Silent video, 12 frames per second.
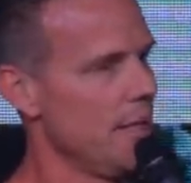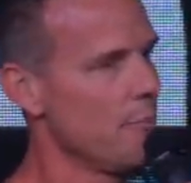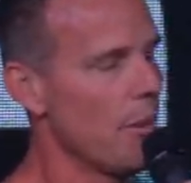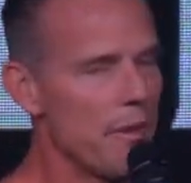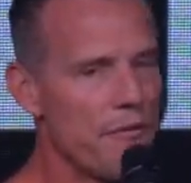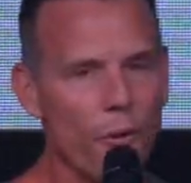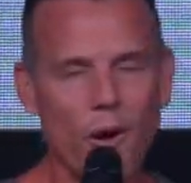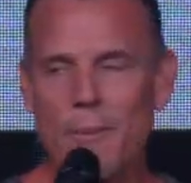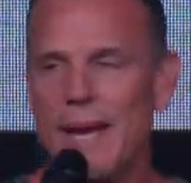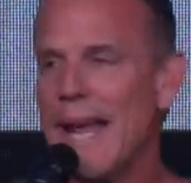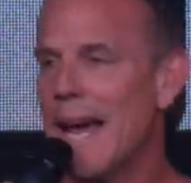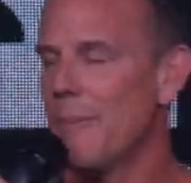but before he
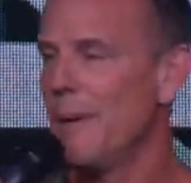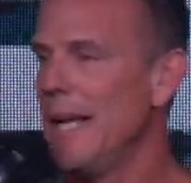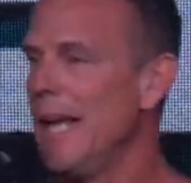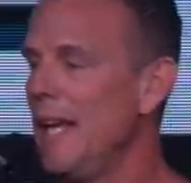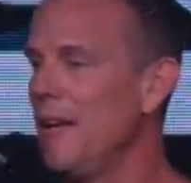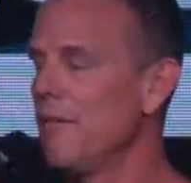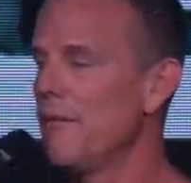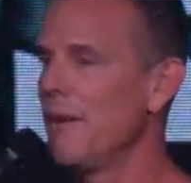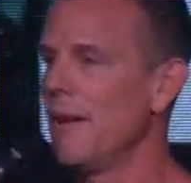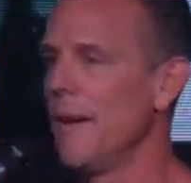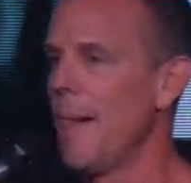made Adam and Eve,